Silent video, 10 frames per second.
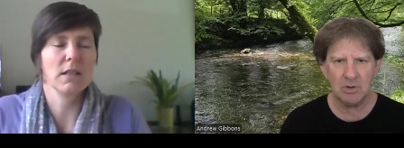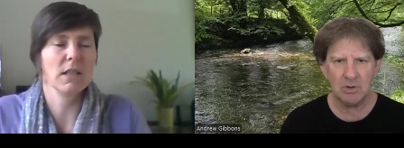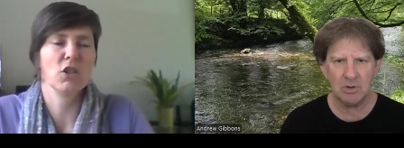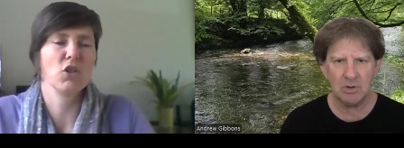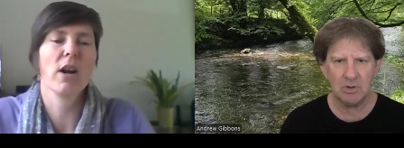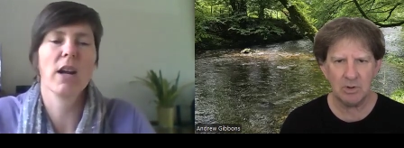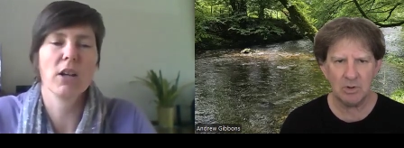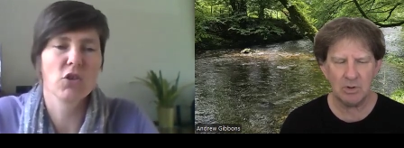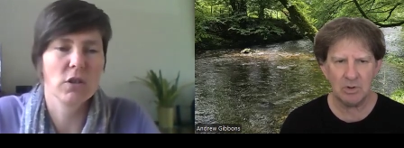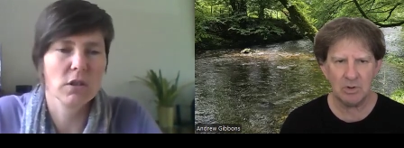Speaker 1: and the
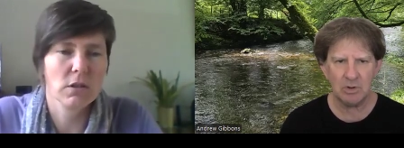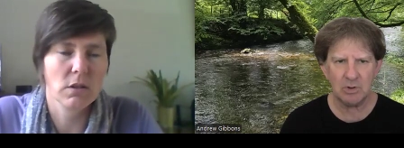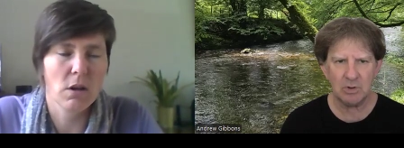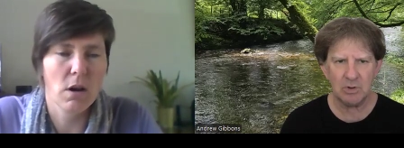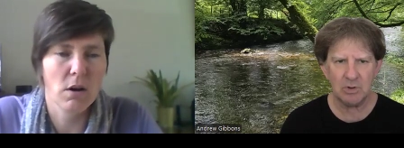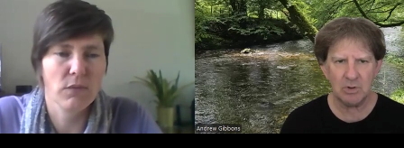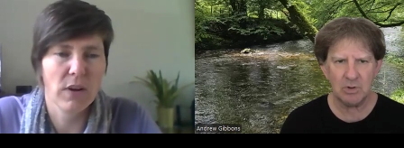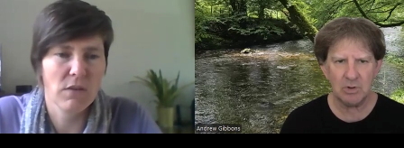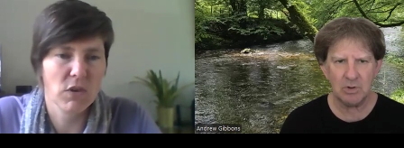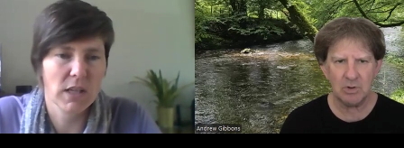distractions
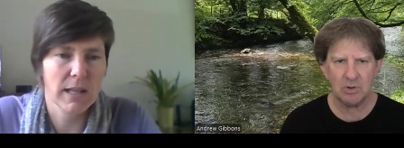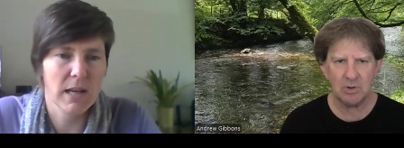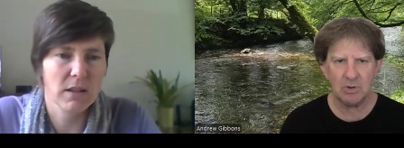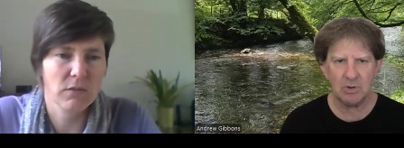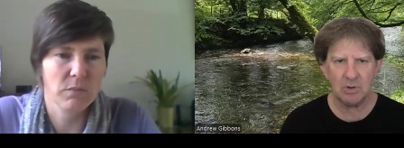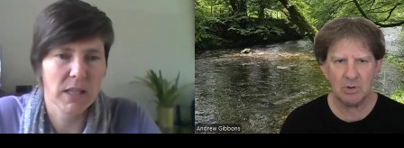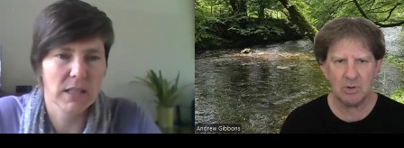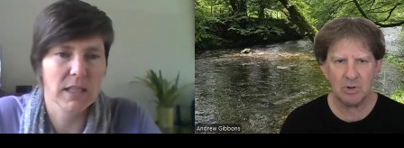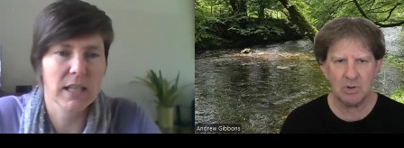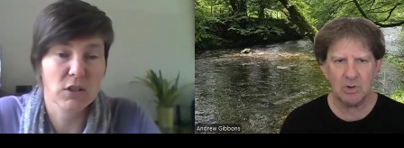of everyday life,
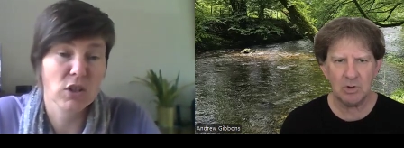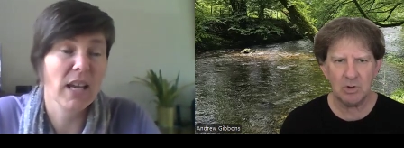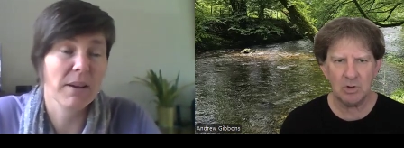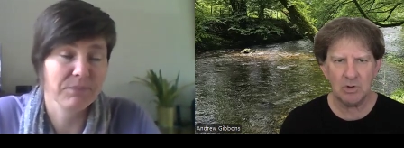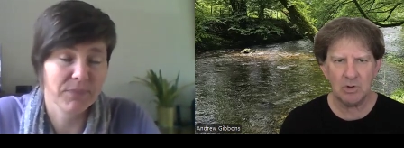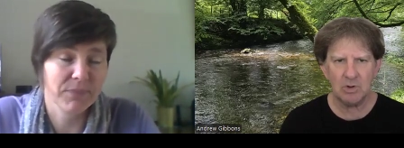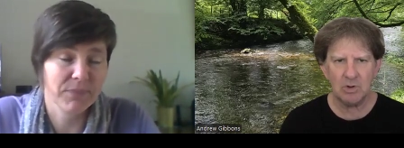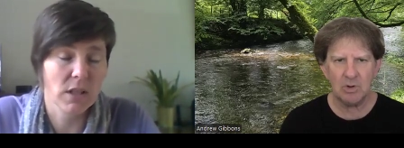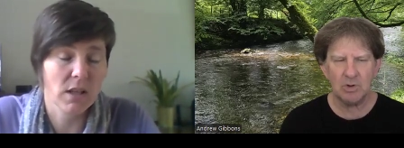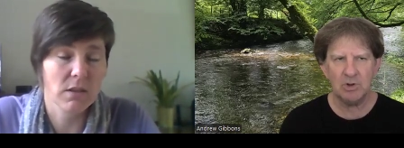basically. So yeah,
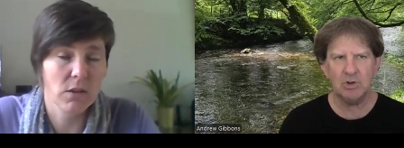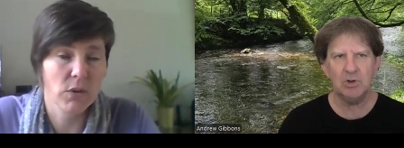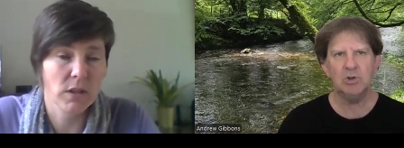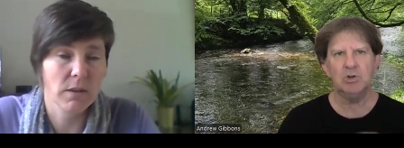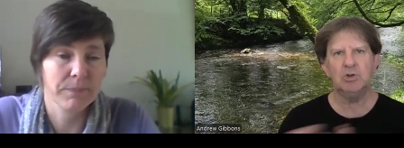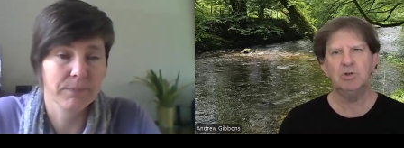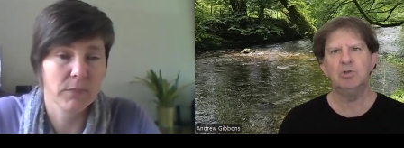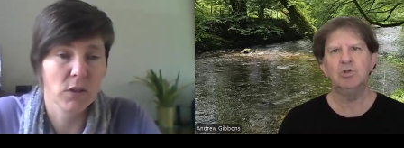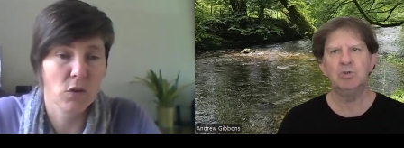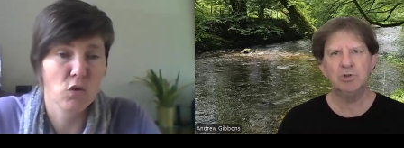there is a there is a,
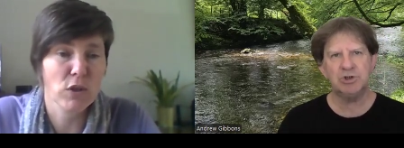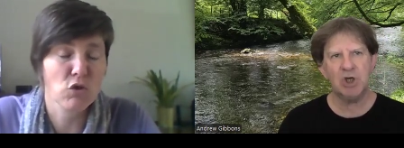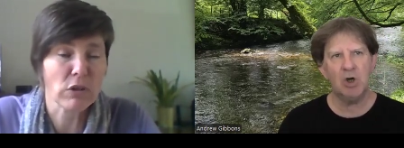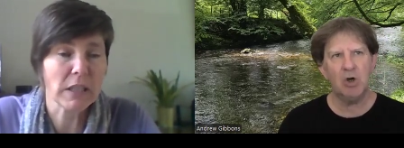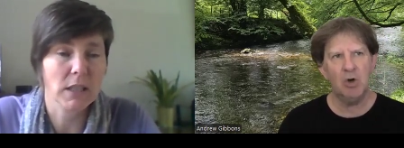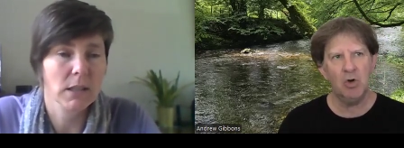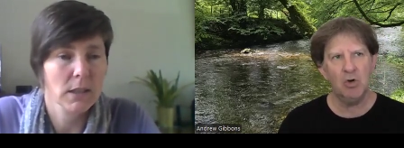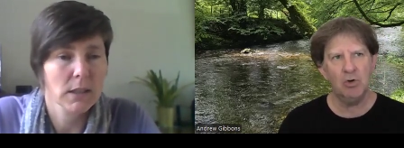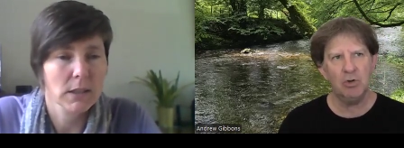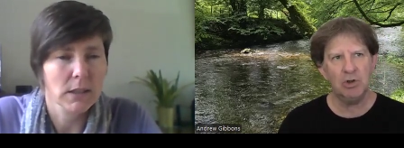a retreat.
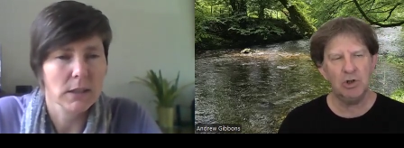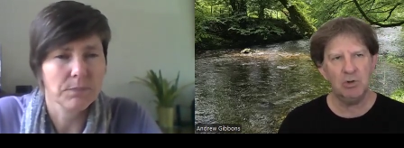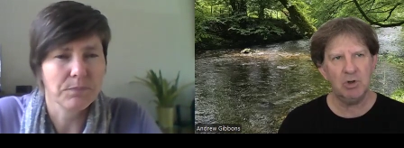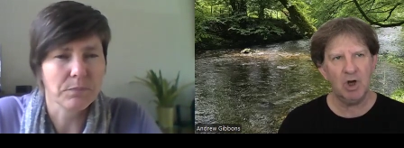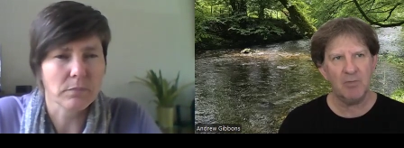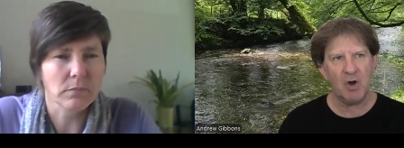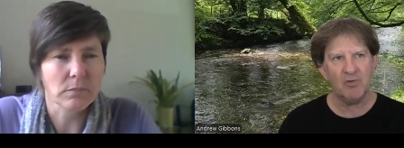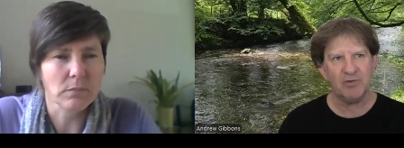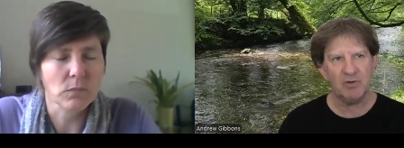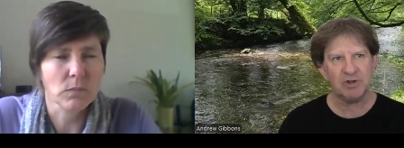
Speaker 2: So you and
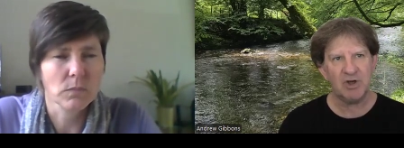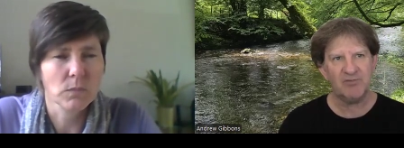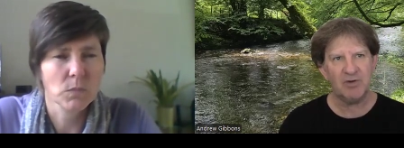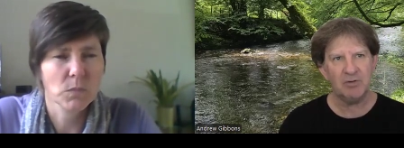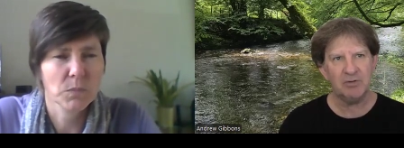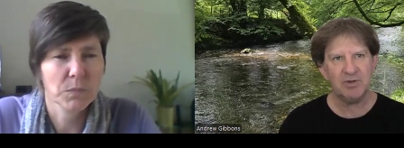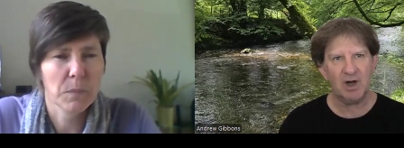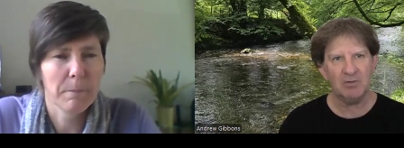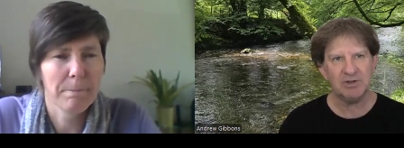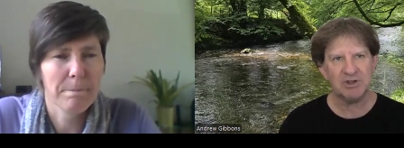I both know
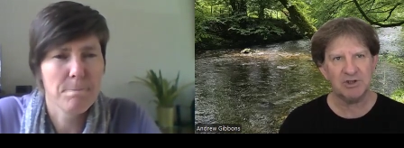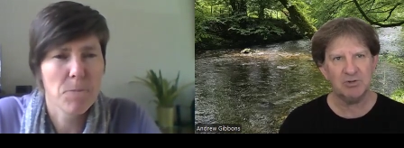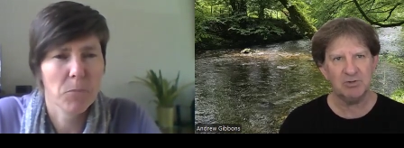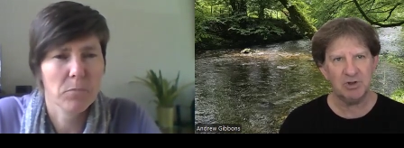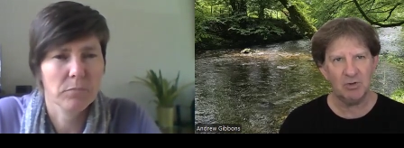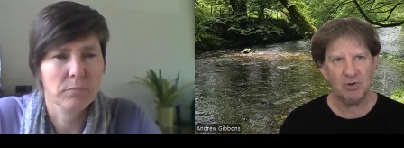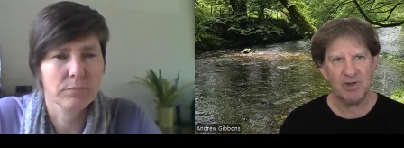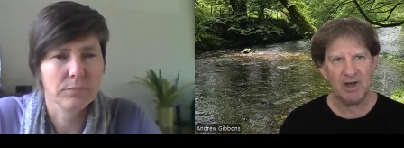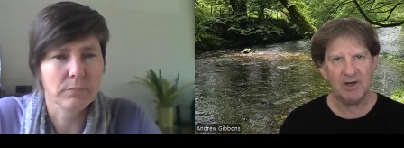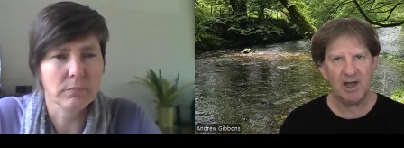Sheffield. I was a student,
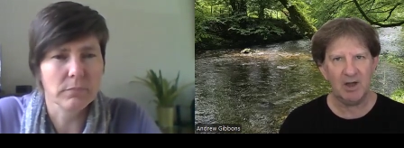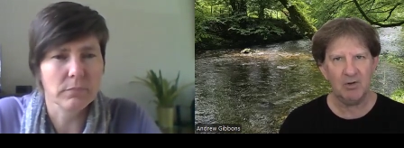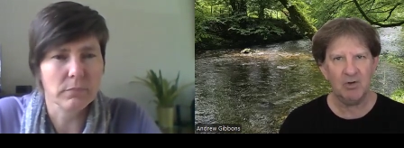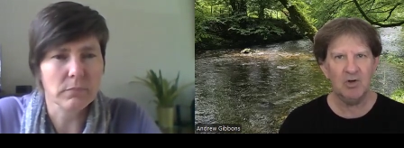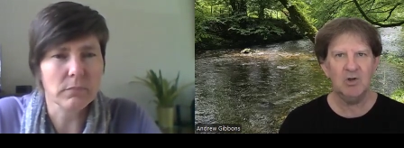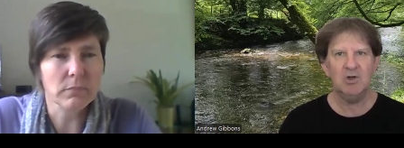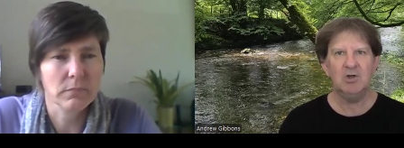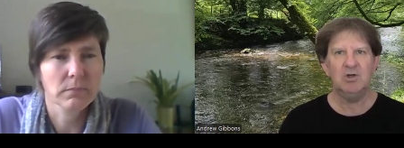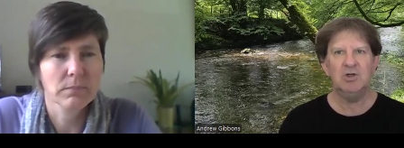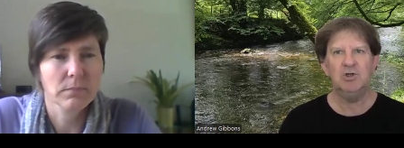you're there now
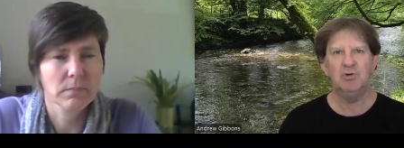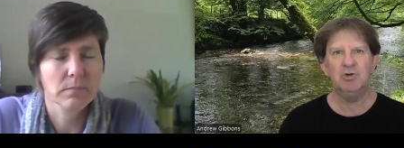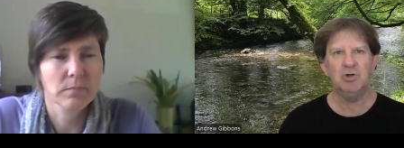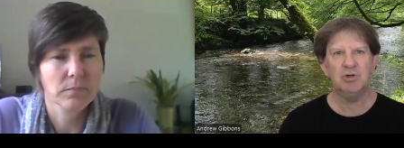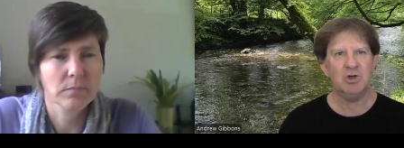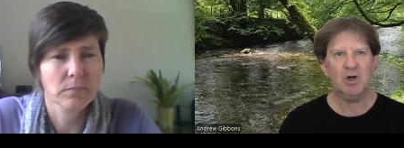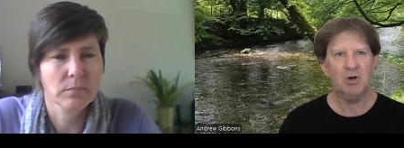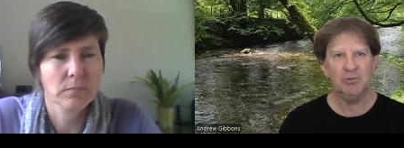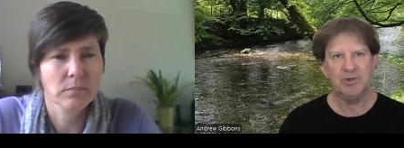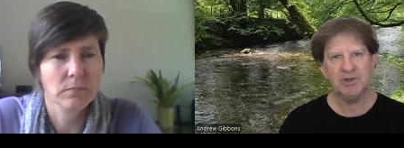you
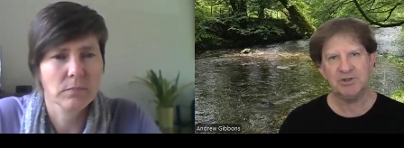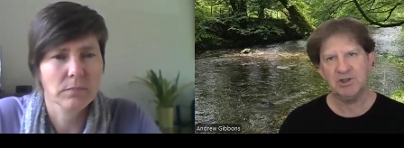couldn't hold